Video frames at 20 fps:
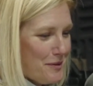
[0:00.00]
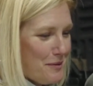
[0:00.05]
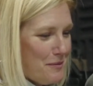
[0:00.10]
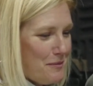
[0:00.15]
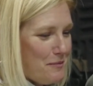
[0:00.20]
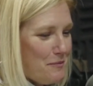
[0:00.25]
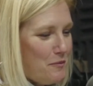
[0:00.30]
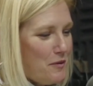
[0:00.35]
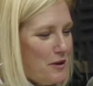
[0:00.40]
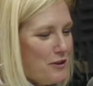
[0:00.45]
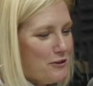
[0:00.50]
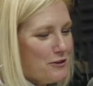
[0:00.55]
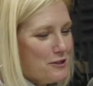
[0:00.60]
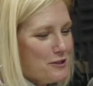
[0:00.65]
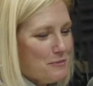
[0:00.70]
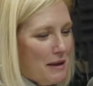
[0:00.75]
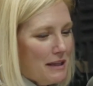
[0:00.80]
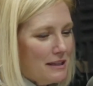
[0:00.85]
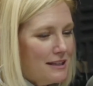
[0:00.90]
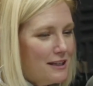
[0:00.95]
whether it's
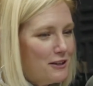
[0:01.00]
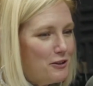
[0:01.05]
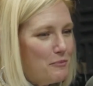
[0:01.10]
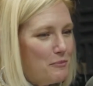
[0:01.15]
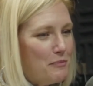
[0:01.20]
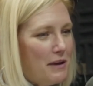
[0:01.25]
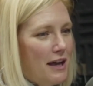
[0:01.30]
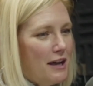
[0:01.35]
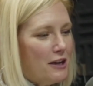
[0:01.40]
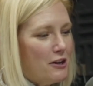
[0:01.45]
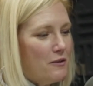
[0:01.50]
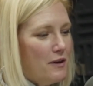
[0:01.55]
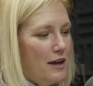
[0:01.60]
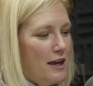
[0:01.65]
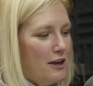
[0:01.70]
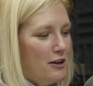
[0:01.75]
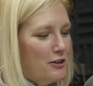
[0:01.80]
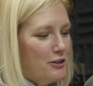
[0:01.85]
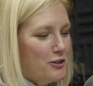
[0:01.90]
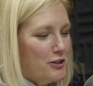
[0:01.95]
my legal
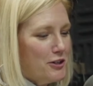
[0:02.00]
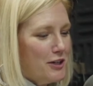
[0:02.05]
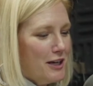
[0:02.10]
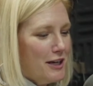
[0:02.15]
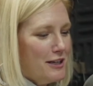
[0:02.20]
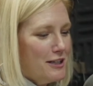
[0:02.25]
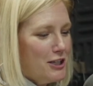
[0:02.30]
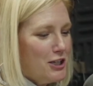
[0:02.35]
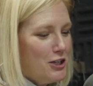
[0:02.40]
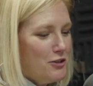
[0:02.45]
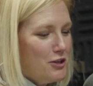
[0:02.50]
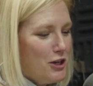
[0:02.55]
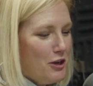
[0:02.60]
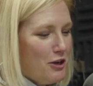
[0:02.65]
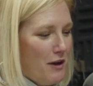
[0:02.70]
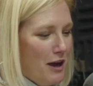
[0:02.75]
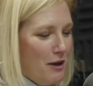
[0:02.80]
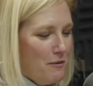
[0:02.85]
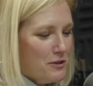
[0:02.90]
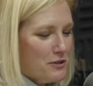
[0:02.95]
background or,
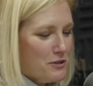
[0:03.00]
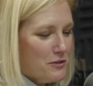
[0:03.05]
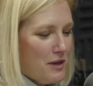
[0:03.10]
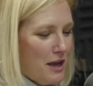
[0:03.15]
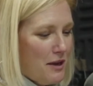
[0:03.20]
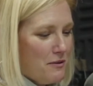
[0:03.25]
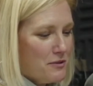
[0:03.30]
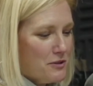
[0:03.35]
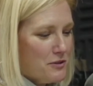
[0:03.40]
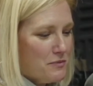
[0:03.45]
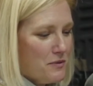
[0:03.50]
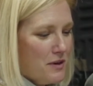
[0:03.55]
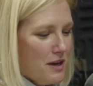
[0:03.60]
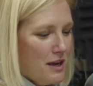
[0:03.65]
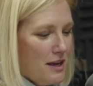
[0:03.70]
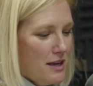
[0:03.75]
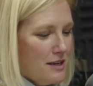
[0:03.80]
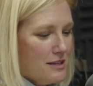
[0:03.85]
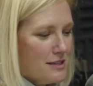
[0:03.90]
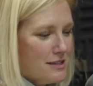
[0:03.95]
I was
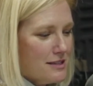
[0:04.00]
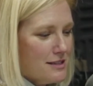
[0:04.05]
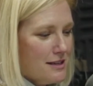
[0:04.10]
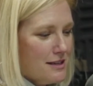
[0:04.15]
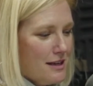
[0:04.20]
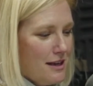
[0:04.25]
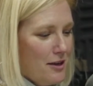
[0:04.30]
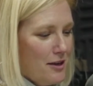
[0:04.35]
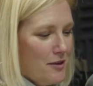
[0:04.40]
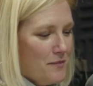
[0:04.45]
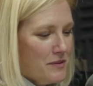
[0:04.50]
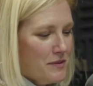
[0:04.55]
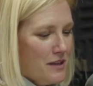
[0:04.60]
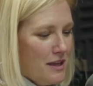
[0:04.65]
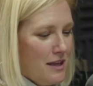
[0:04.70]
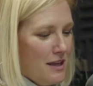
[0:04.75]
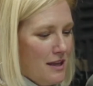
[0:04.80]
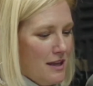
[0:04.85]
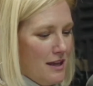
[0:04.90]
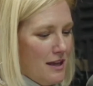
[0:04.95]
raised
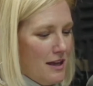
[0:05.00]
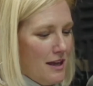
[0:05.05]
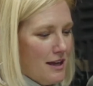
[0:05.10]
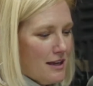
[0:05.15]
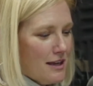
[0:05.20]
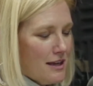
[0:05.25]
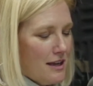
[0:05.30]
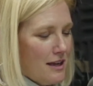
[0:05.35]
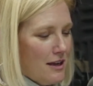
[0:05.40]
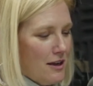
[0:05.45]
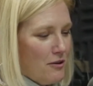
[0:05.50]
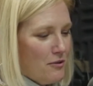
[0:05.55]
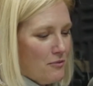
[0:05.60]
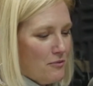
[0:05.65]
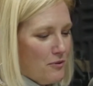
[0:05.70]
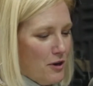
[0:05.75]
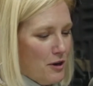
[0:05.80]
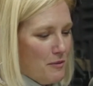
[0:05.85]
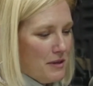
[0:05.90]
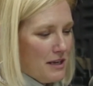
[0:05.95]
a
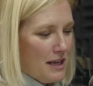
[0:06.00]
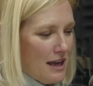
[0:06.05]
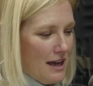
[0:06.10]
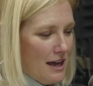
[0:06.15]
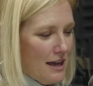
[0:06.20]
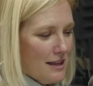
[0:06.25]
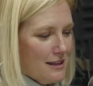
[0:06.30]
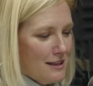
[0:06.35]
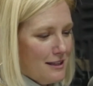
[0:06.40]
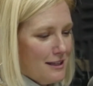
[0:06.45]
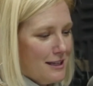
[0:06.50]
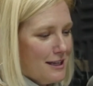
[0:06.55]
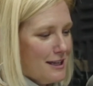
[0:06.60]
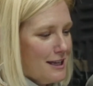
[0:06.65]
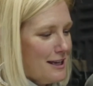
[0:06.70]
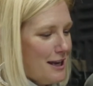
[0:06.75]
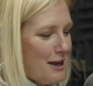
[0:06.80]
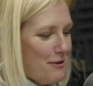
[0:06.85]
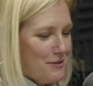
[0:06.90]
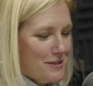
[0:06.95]
Roman Catholic,
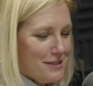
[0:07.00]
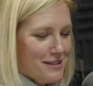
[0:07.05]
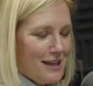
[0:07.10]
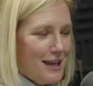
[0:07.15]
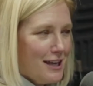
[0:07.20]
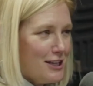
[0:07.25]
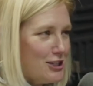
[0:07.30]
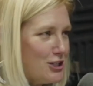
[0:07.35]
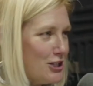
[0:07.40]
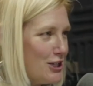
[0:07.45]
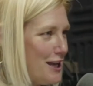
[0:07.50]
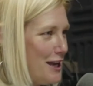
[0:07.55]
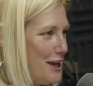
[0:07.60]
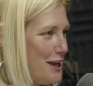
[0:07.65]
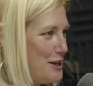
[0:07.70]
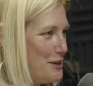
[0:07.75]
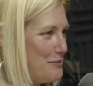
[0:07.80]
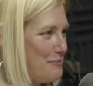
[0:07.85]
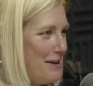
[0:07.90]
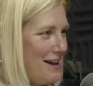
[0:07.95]
and I was
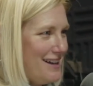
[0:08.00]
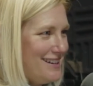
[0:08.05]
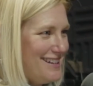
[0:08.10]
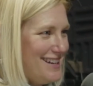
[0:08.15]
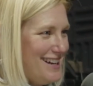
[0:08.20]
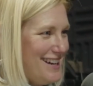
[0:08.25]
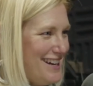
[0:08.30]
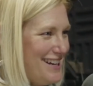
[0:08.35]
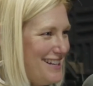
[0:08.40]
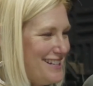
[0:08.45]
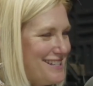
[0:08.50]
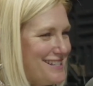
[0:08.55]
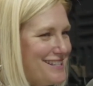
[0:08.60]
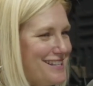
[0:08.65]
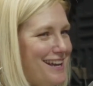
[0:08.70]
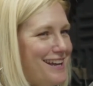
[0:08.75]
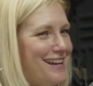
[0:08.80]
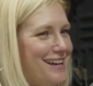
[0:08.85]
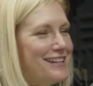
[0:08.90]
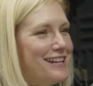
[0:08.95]
educated by nuns.
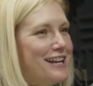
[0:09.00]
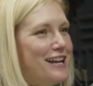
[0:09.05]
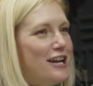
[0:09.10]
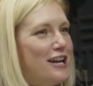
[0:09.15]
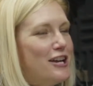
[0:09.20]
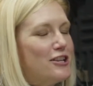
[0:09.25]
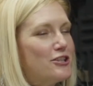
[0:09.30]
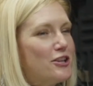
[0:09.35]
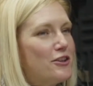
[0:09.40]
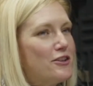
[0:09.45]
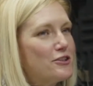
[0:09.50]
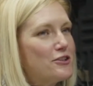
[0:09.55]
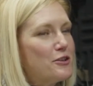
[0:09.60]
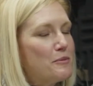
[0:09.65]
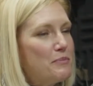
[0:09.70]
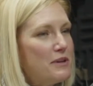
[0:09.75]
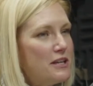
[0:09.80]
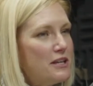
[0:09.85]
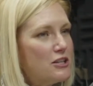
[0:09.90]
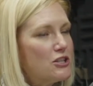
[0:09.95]
And so there's a
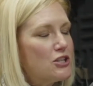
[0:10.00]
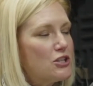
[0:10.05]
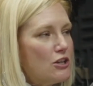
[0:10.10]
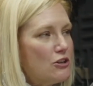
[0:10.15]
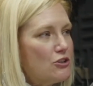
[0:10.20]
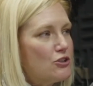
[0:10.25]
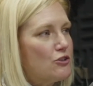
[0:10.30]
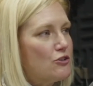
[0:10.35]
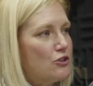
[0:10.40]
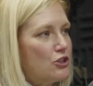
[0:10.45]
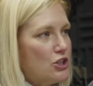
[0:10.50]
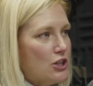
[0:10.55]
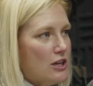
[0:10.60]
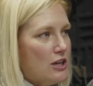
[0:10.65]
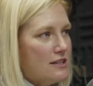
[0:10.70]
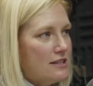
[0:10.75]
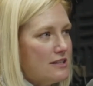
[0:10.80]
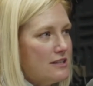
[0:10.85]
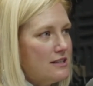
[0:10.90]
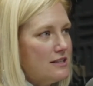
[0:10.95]
big social
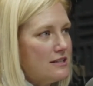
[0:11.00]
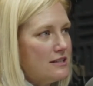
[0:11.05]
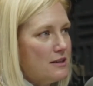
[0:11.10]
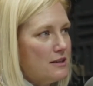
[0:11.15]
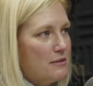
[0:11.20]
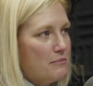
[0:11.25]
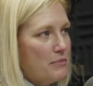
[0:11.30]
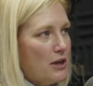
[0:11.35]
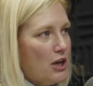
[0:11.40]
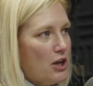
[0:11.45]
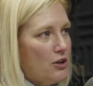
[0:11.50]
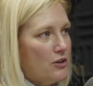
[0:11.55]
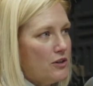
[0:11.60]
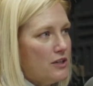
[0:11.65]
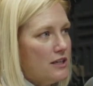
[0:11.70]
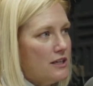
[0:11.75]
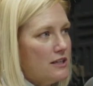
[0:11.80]
justice component